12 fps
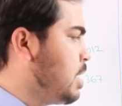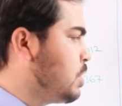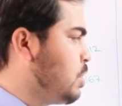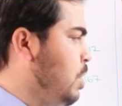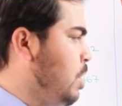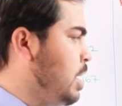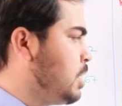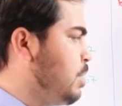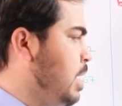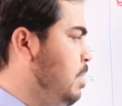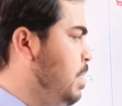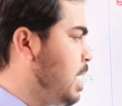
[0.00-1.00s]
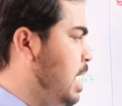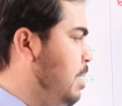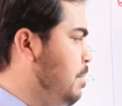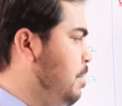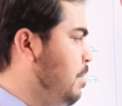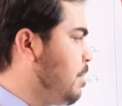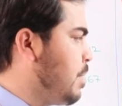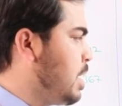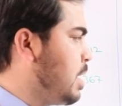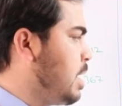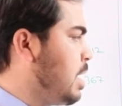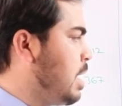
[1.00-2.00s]
So it will become,
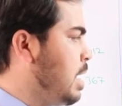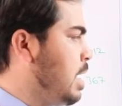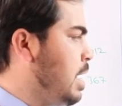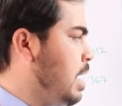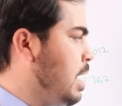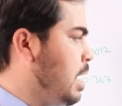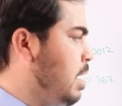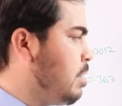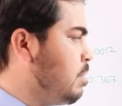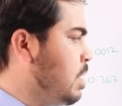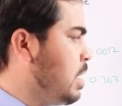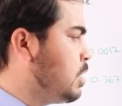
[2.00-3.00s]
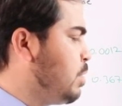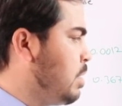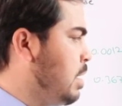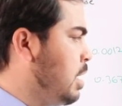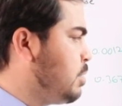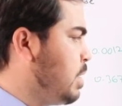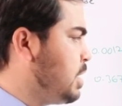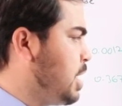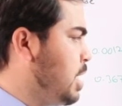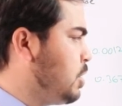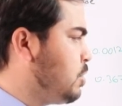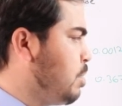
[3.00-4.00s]
it will
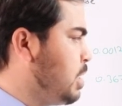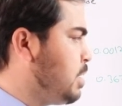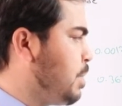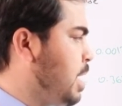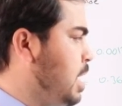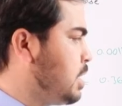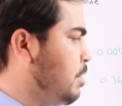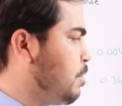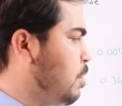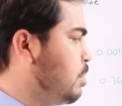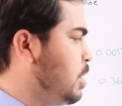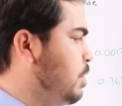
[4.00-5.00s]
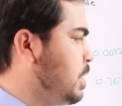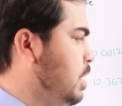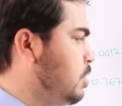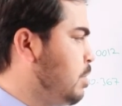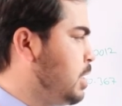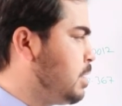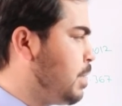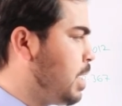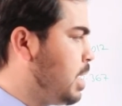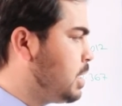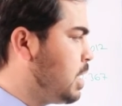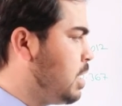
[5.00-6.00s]
change to multiplication, from division to
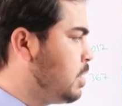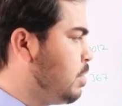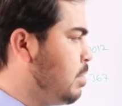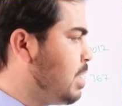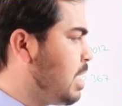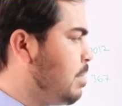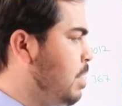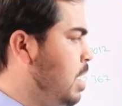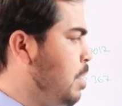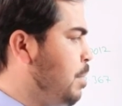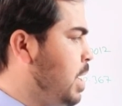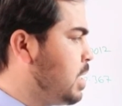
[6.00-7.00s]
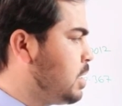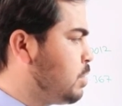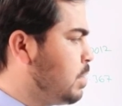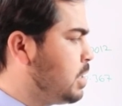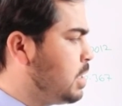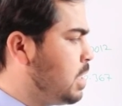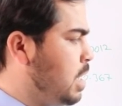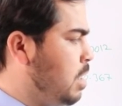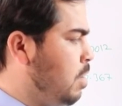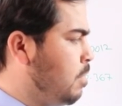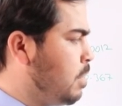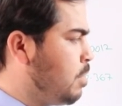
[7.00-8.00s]
multiplication. It will become minus 23
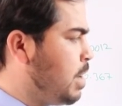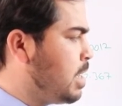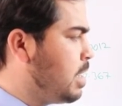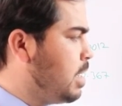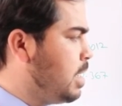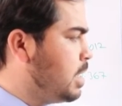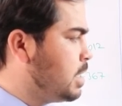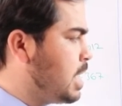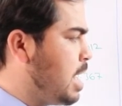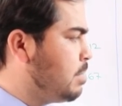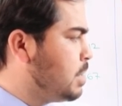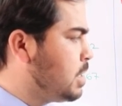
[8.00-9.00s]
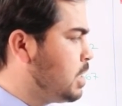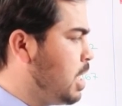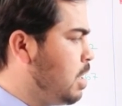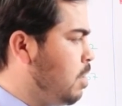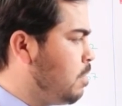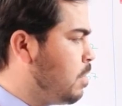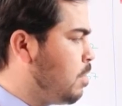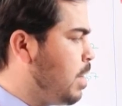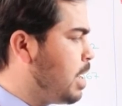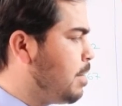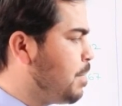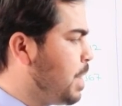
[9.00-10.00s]
over 1 times 10 over
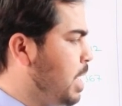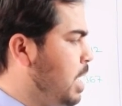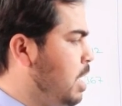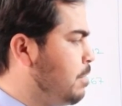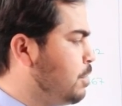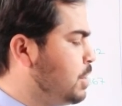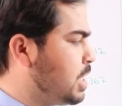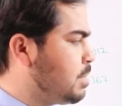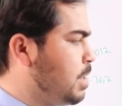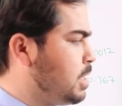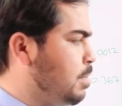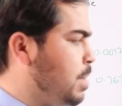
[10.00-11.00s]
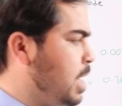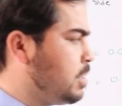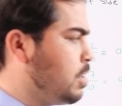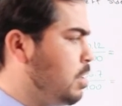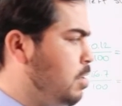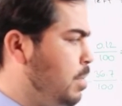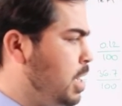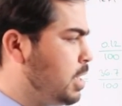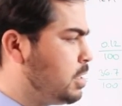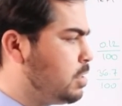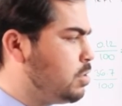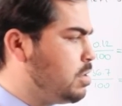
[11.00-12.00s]
1. If you just multiply it
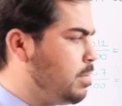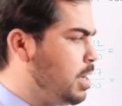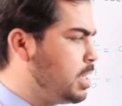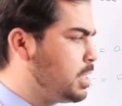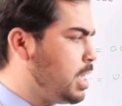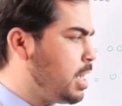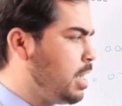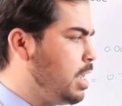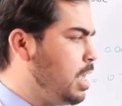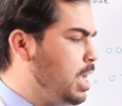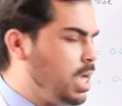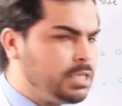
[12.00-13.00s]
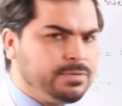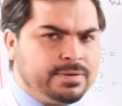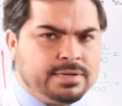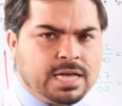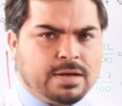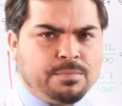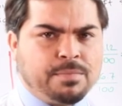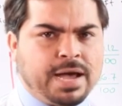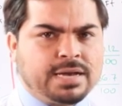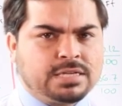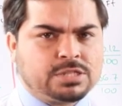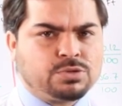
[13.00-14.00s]
numerator to numerator, it will become
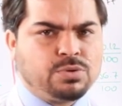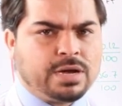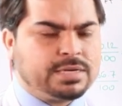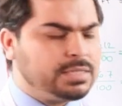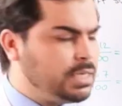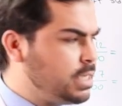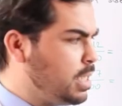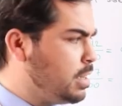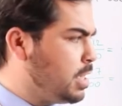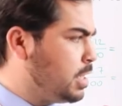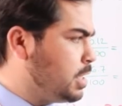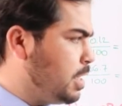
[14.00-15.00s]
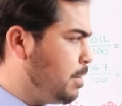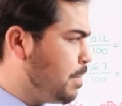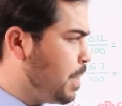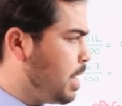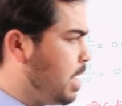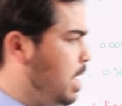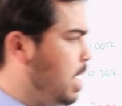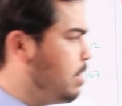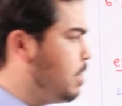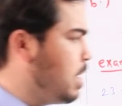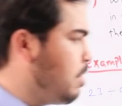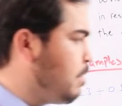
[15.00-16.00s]
minus 230. Here
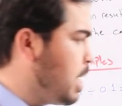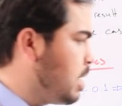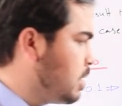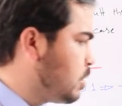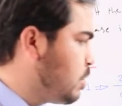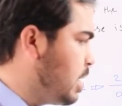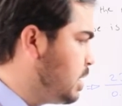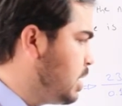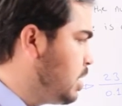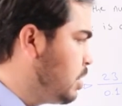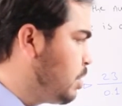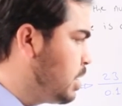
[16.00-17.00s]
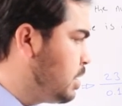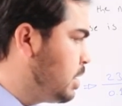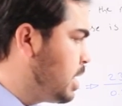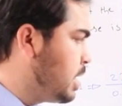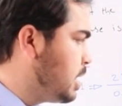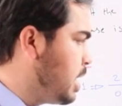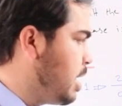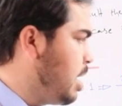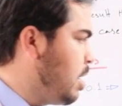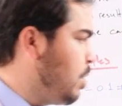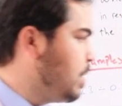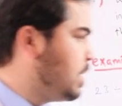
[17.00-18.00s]
we have minus 230,
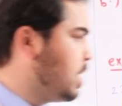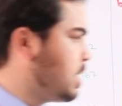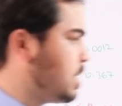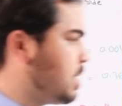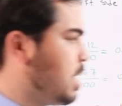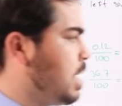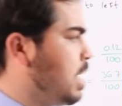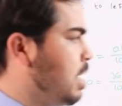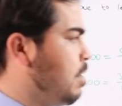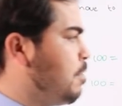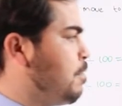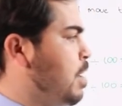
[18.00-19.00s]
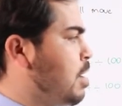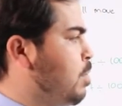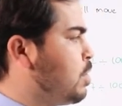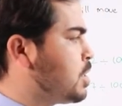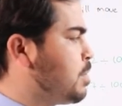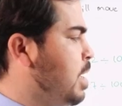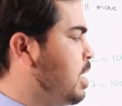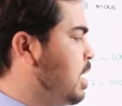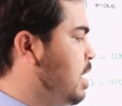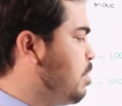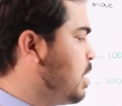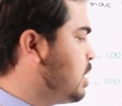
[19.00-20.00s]
which is far more smaller
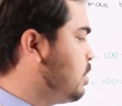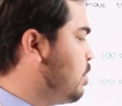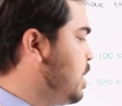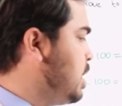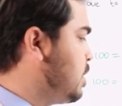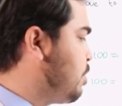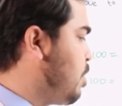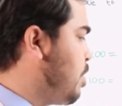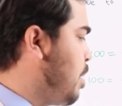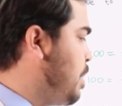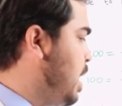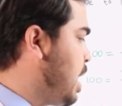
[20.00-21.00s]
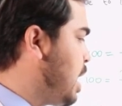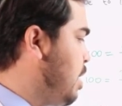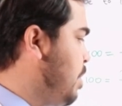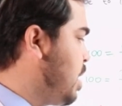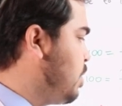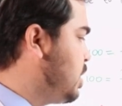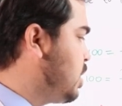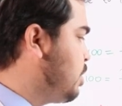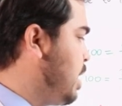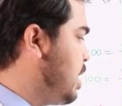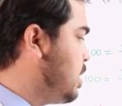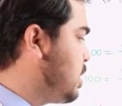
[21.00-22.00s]
numbers. Means from a bigger number, which is
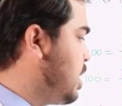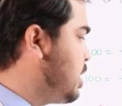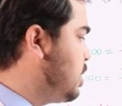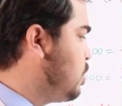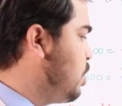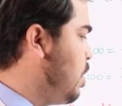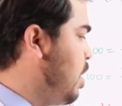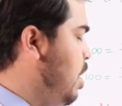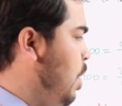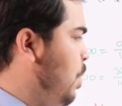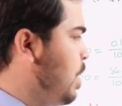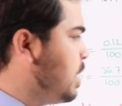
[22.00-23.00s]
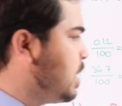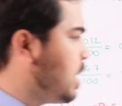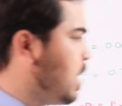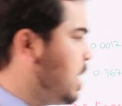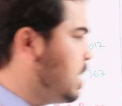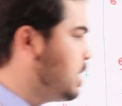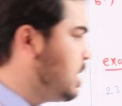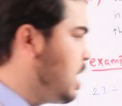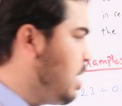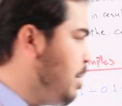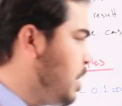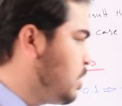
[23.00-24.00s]
minus 32, we decrease the
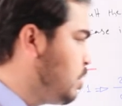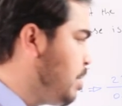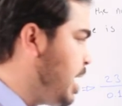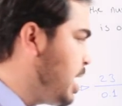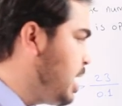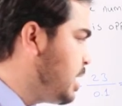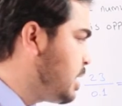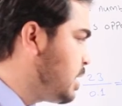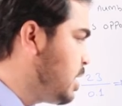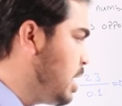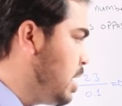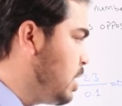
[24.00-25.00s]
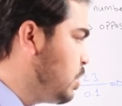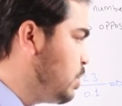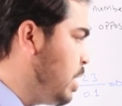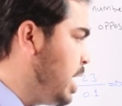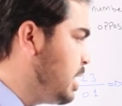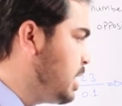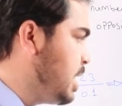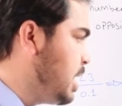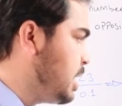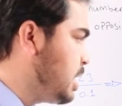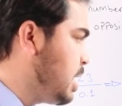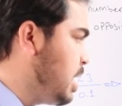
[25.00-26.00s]
number to minus
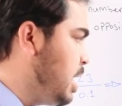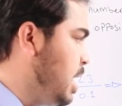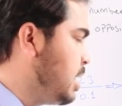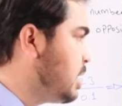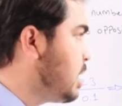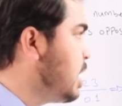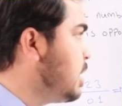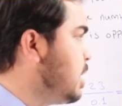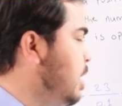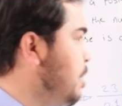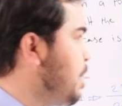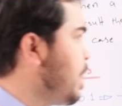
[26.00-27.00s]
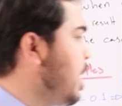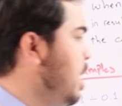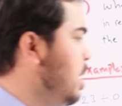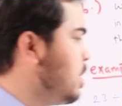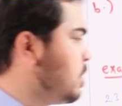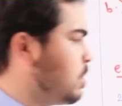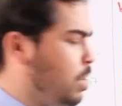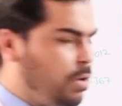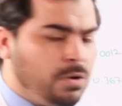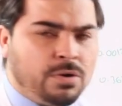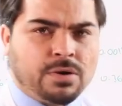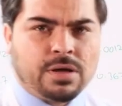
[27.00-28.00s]
230.
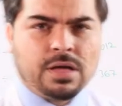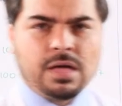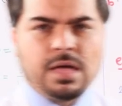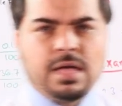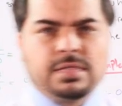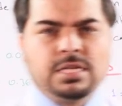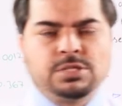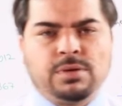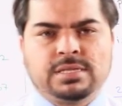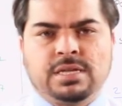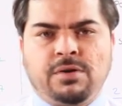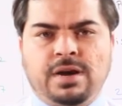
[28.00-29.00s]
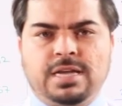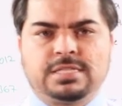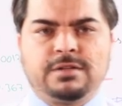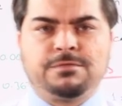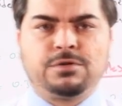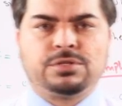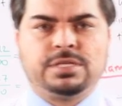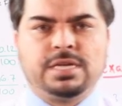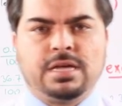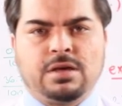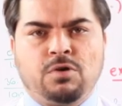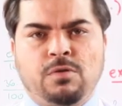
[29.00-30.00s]
So this was our lesson for
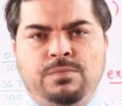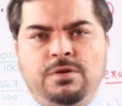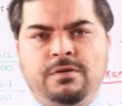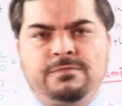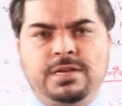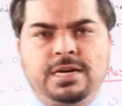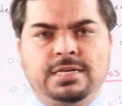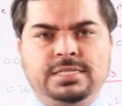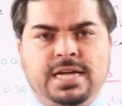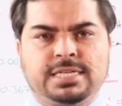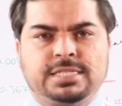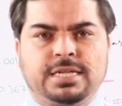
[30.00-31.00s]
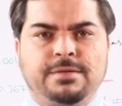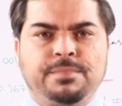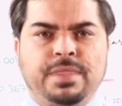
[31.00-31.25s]
today. Hope you have learned that.